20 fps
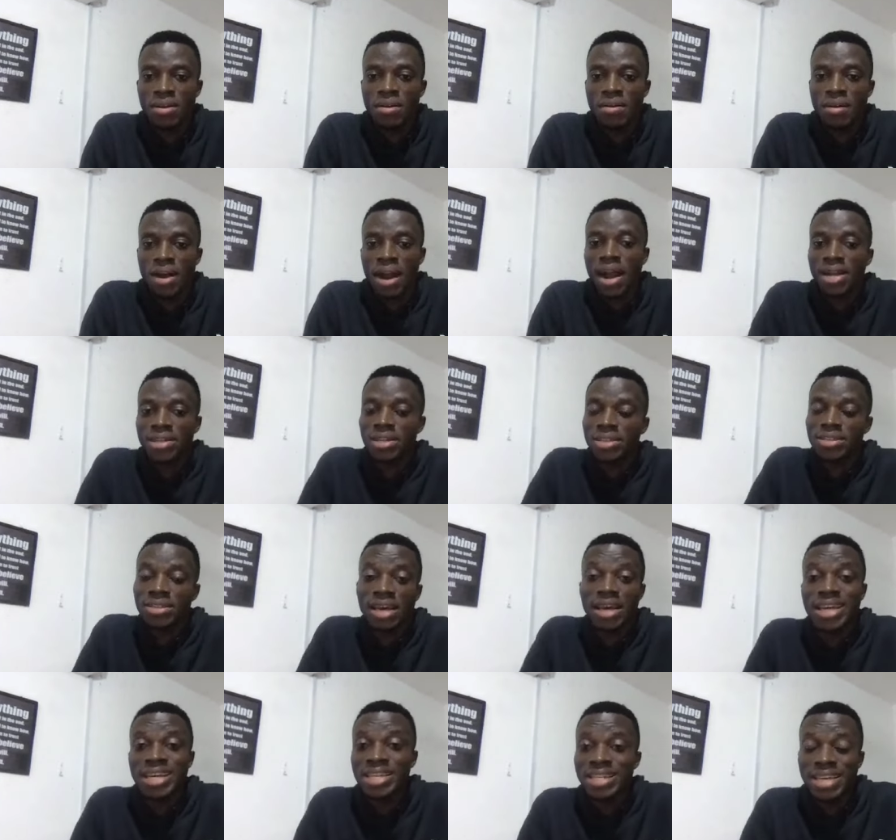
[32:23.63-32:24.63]
I can't just say
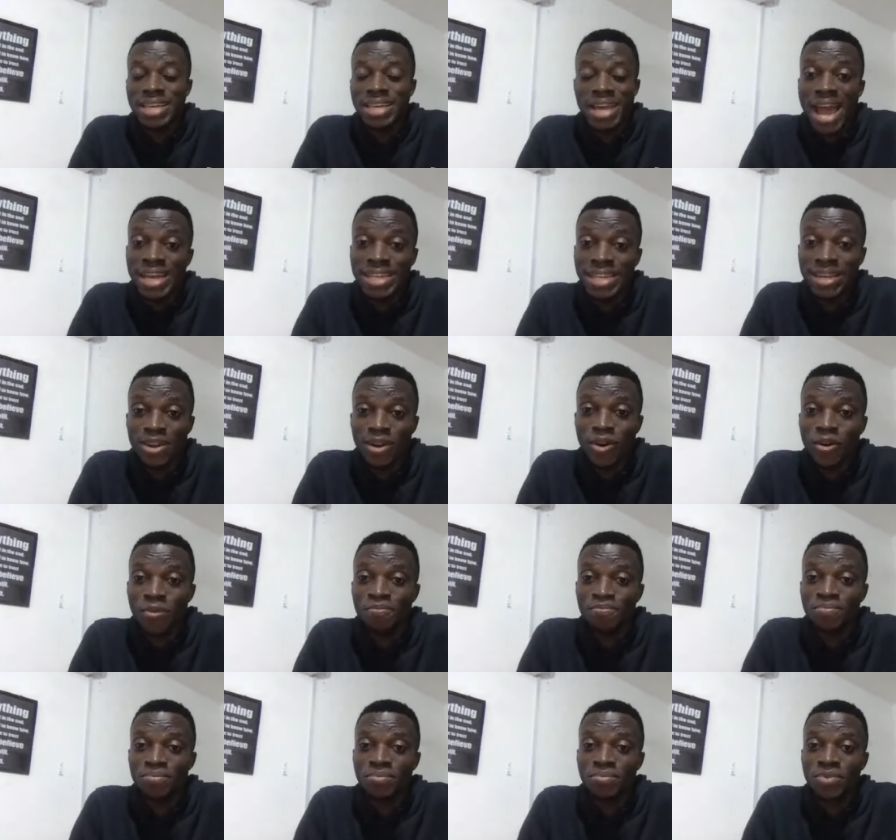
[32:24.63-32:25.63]
in the end, you know,
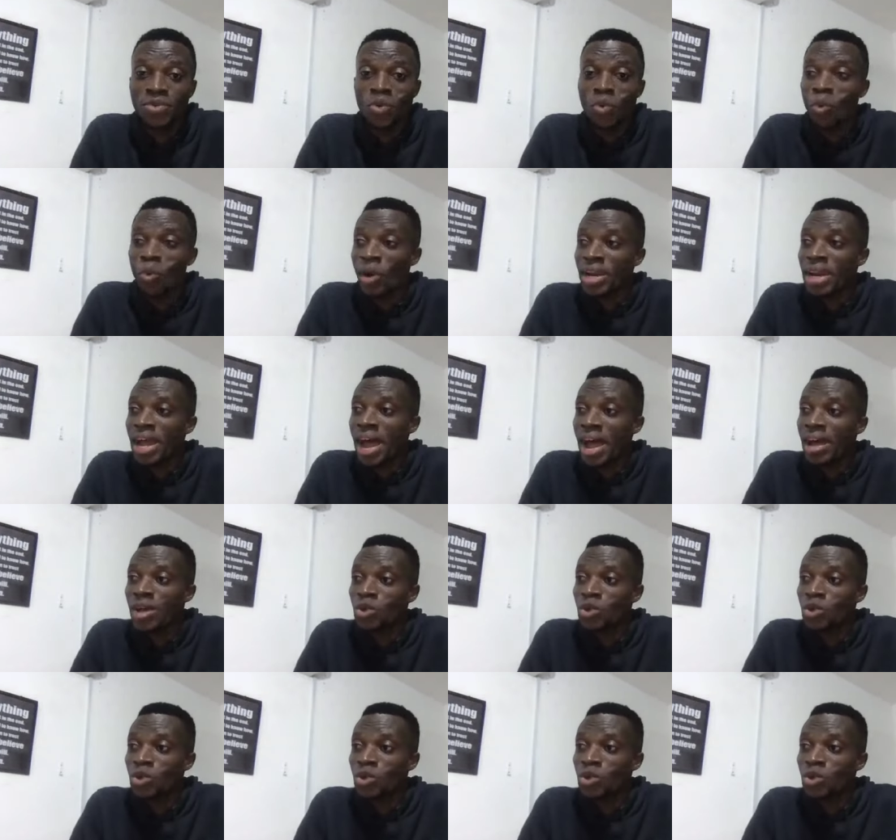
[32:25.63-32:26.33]
whether